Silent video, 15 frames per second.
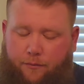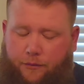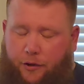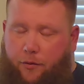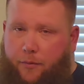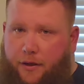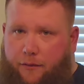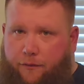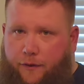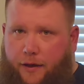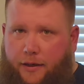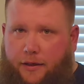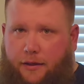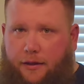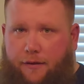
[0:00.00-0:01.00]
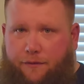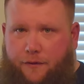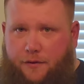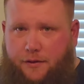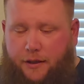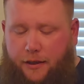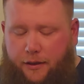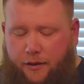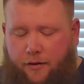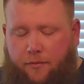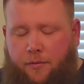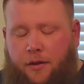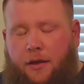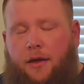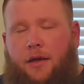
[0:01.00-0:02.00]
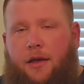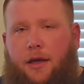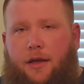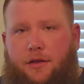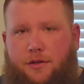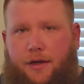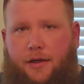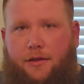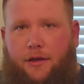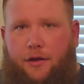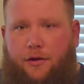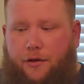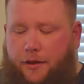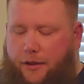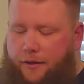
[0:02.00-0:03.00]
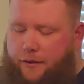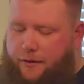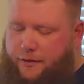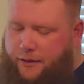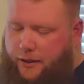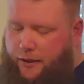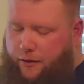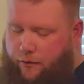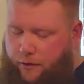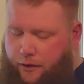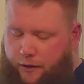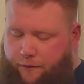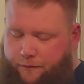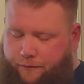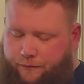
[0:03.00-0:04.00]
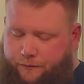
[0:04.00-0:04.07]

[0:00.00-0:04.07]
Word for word: Don't be afraid to lift the skin up and inject underneath the skin, okay?